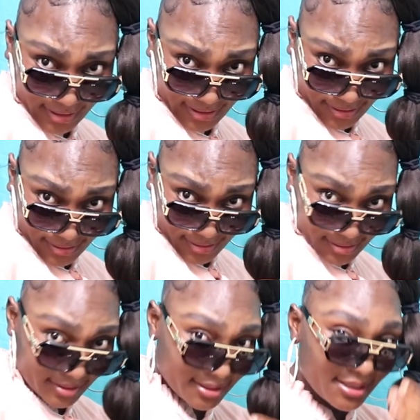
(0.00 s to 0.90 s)

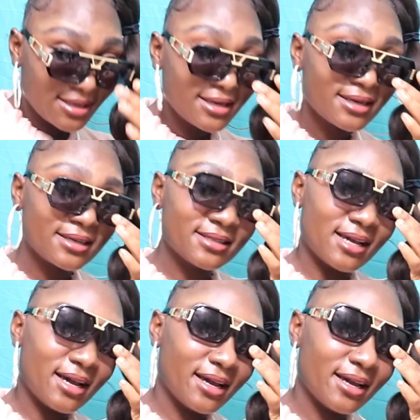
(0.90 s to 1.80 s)
less, because
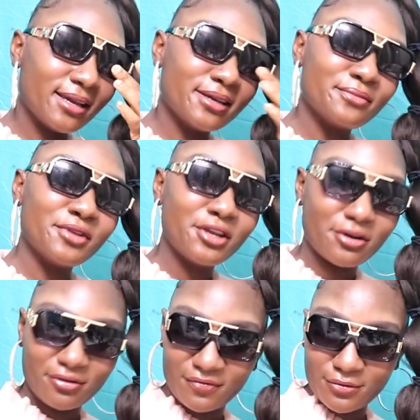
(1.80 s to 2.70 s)
I am
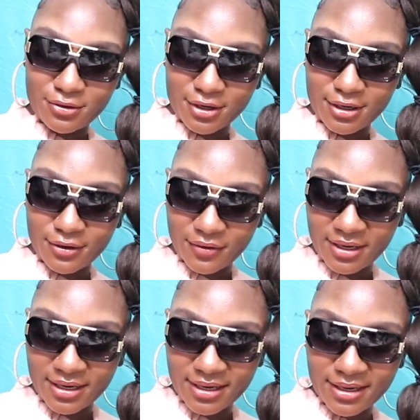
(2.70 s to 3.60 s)
here for it,
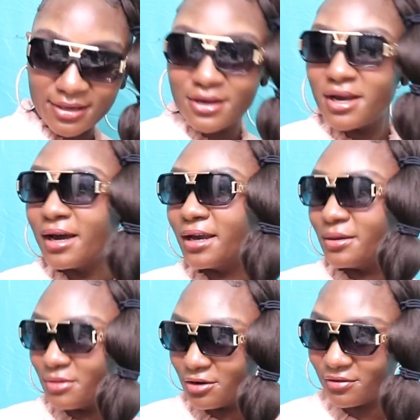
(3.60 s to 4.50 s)
okay? I
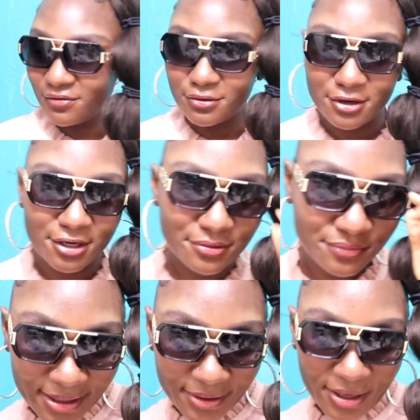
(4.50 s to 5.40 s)
am here for it.
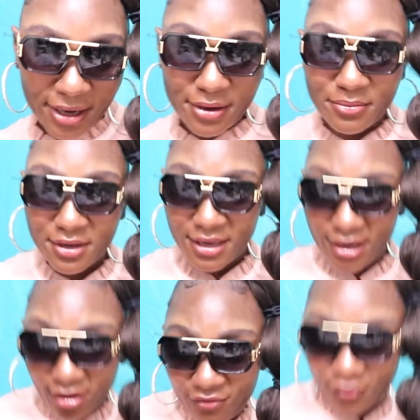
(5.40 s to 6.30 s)
I am
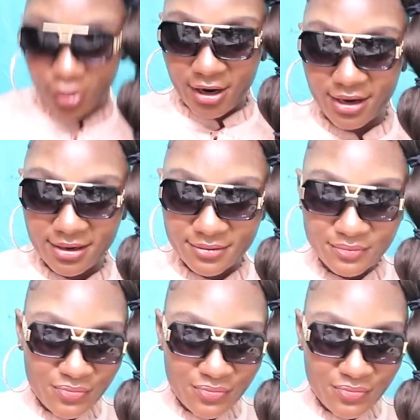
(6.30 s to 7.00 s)
here for it.